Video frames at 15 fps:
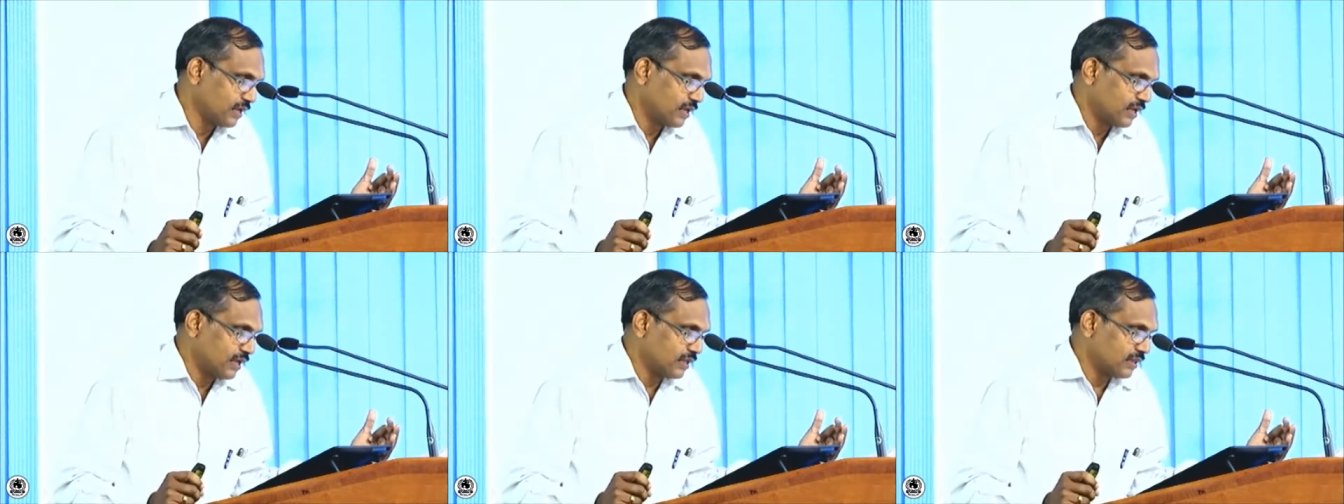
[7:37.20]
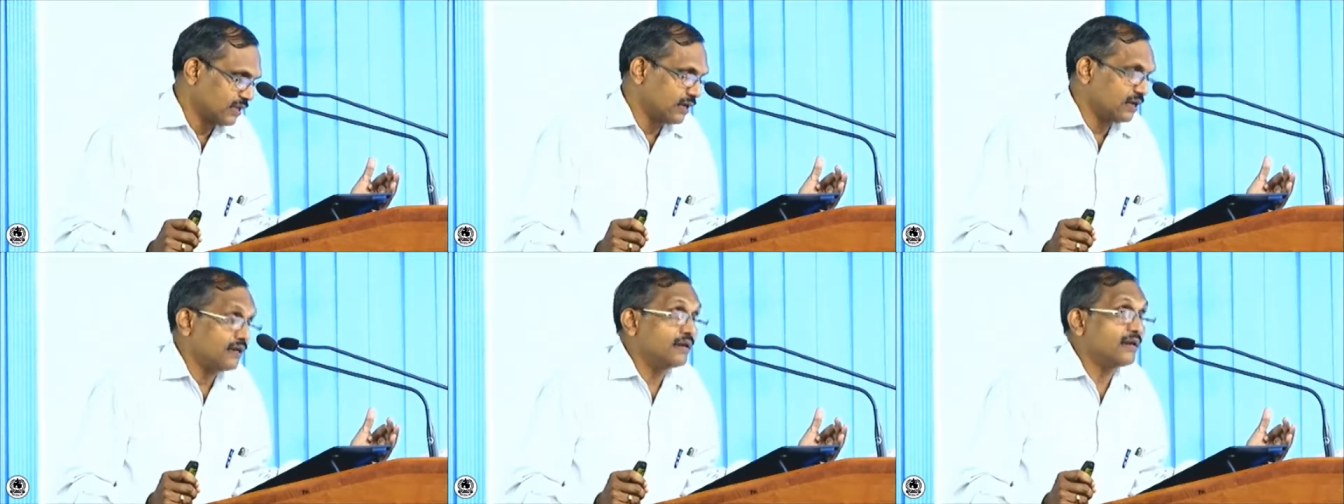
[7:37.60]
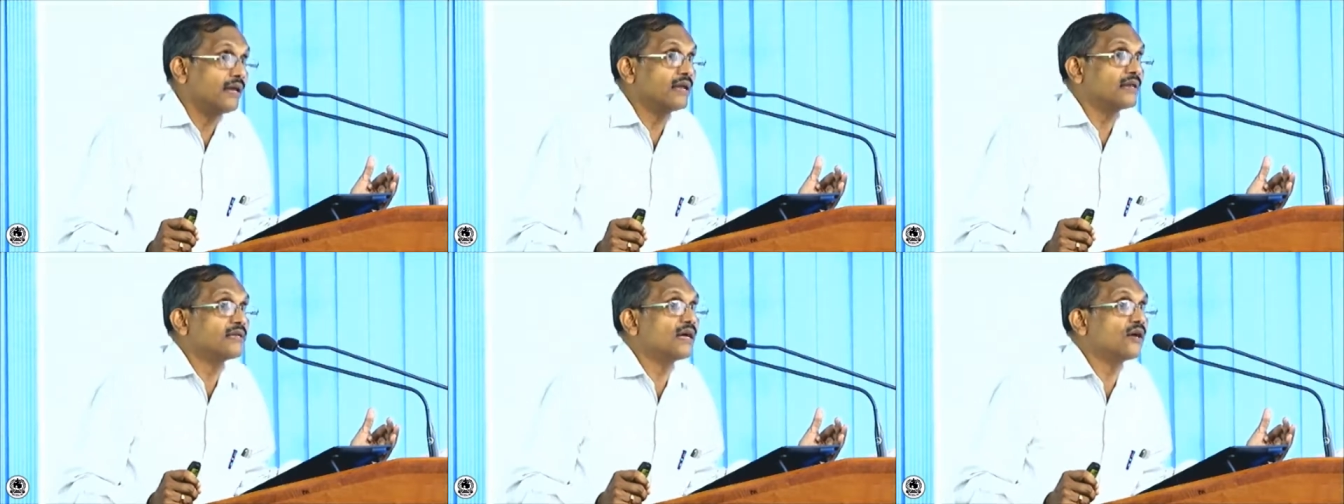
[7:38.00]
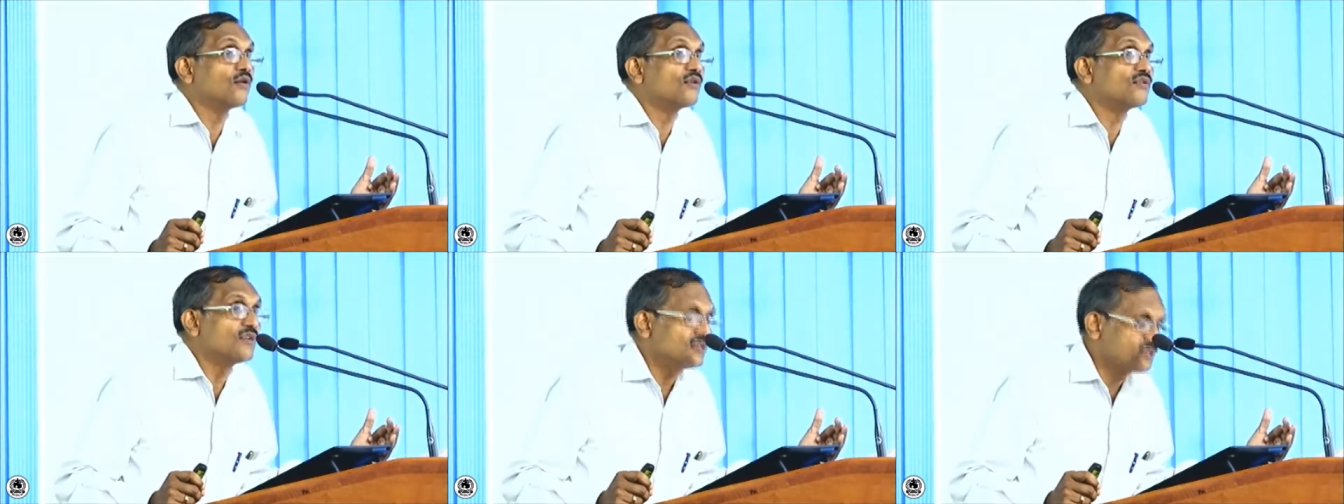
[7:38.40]
Then data
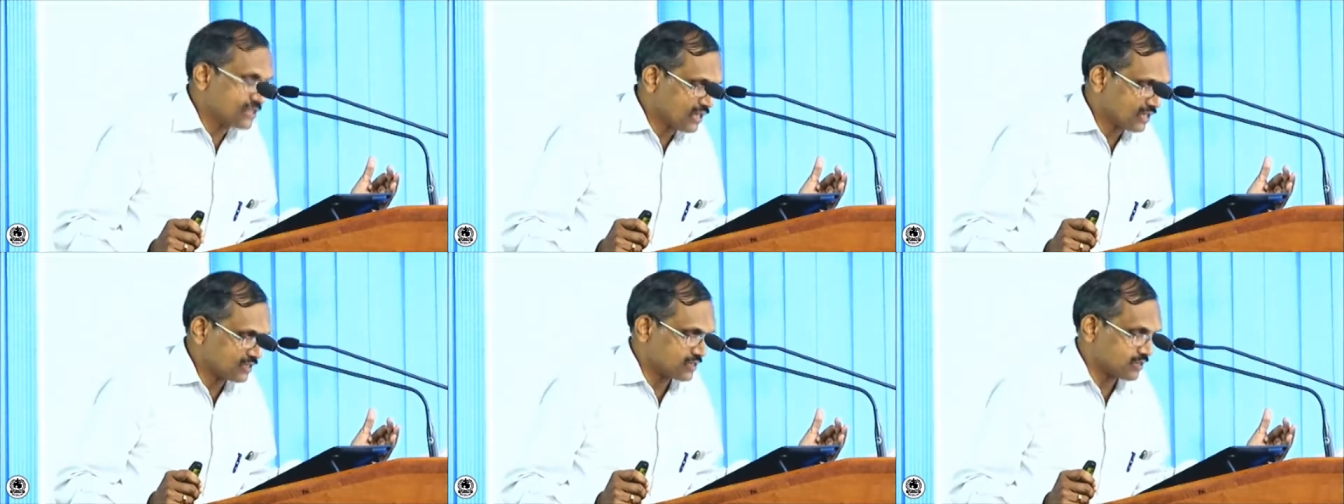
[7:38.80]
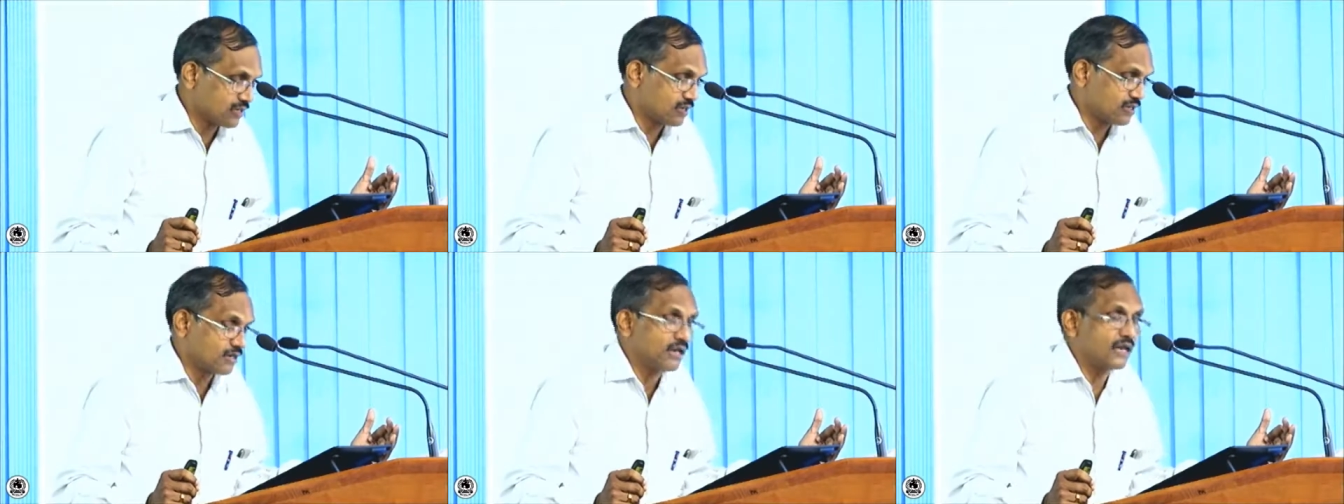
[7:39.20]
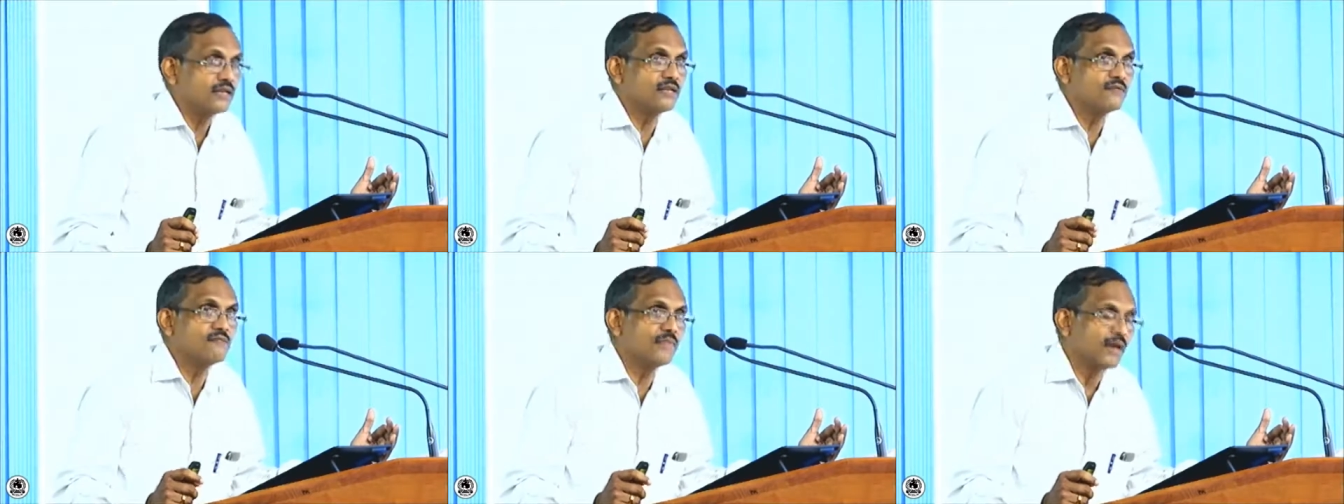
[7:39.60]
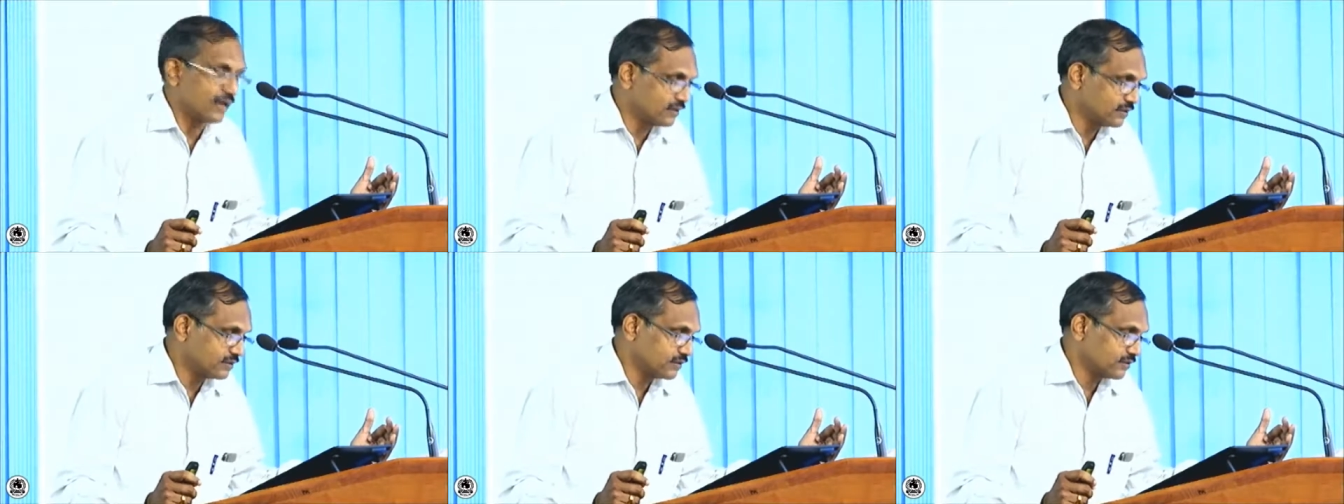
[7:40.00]
on disaster and impacts,